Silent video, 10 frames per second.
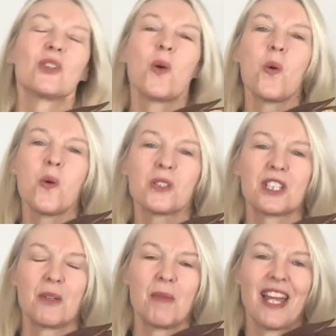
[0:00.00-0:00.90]

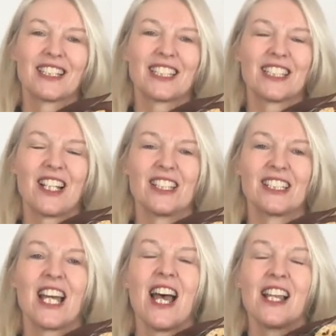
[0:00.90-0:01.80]
Awesome exercise.
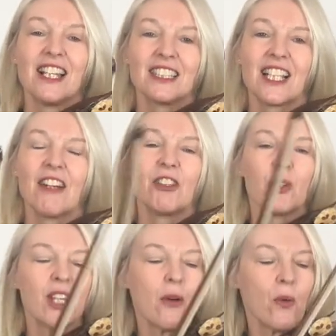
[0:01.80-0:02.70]
Let's carry on
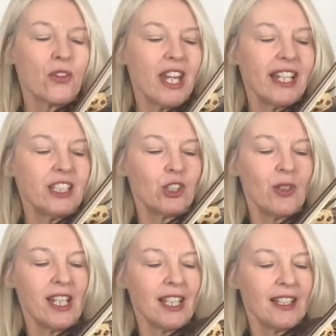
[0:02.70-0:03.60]
now on the A
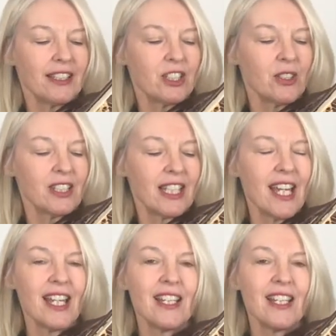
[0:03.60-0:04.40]
string and let's do it again.